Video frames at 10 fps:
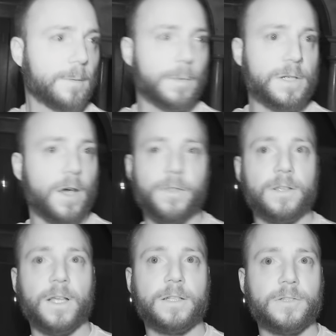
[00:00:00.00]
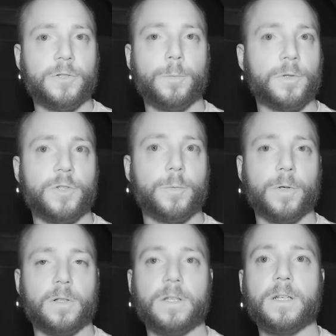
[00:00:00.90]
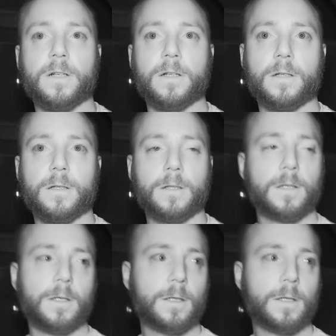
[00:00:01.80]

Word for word: but nothing like super, super clear. No.